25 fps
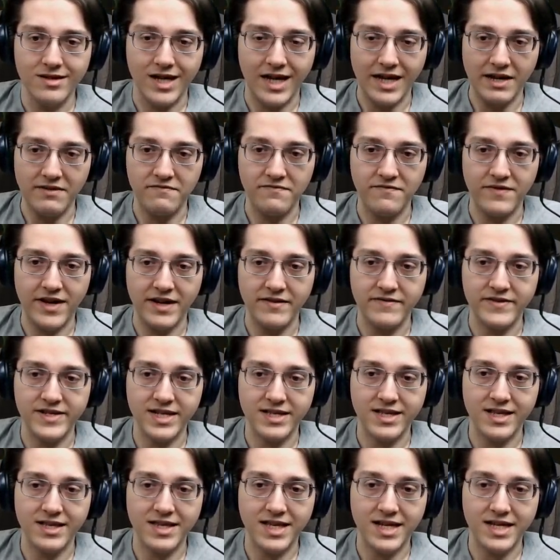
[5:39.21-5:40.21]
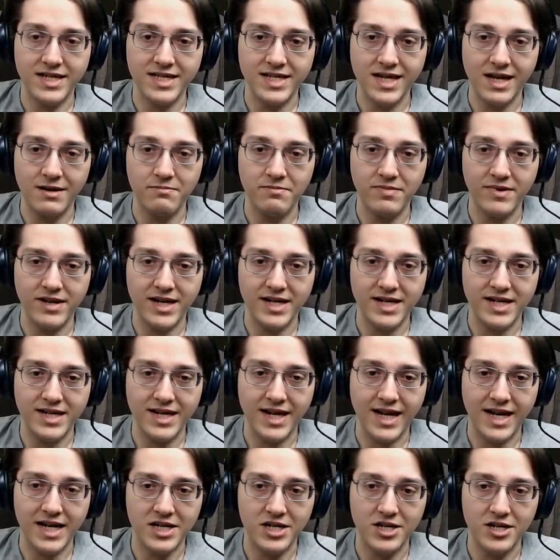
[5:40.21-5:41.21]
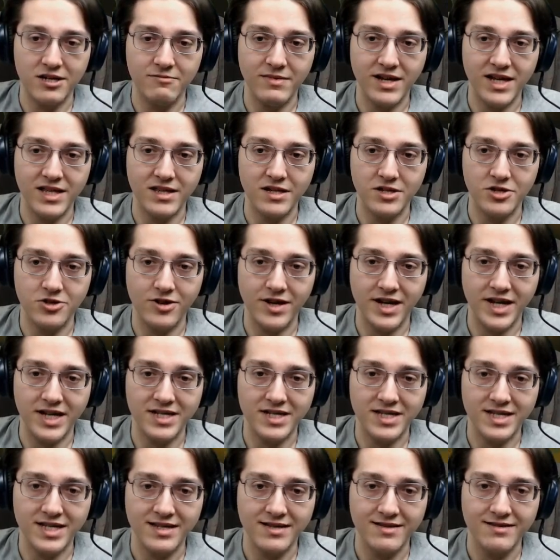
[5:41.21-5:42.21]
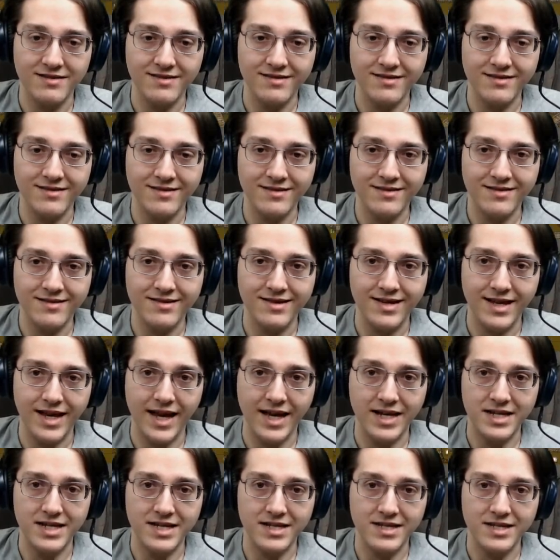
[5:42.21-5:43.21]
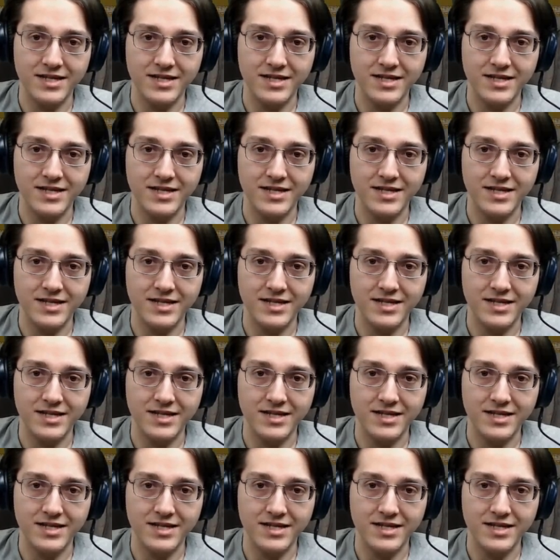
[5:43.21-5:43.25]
I've I've set the things up, but I didn't actually make the trains yet.